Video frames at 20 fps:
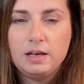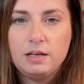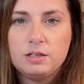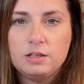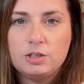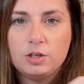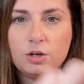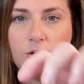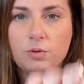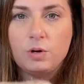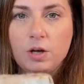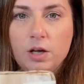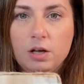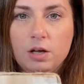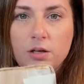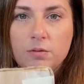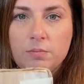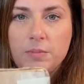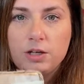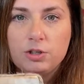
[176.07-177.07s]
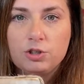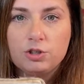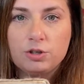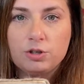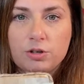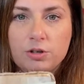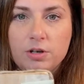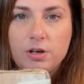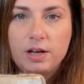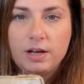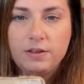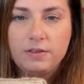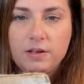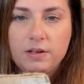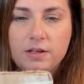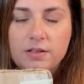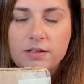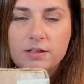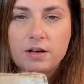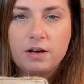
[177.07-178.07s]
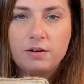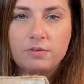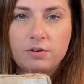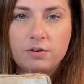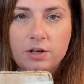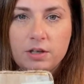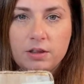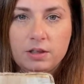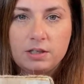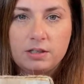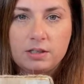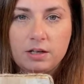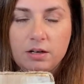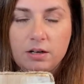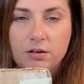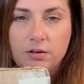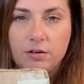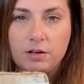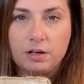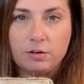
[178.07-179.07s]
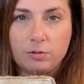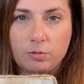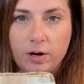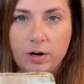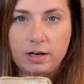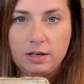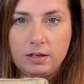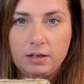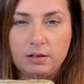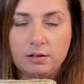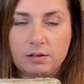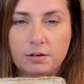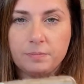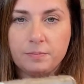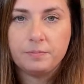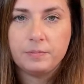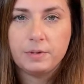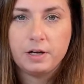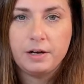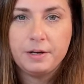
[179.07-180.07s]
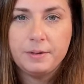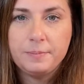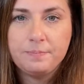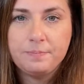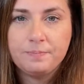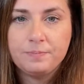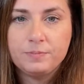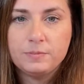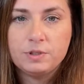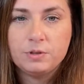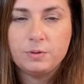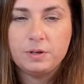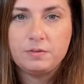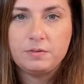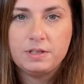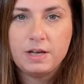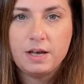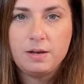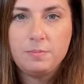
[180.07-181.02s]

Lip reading: So make sure nothing is covering this area right here, okay? So we have tape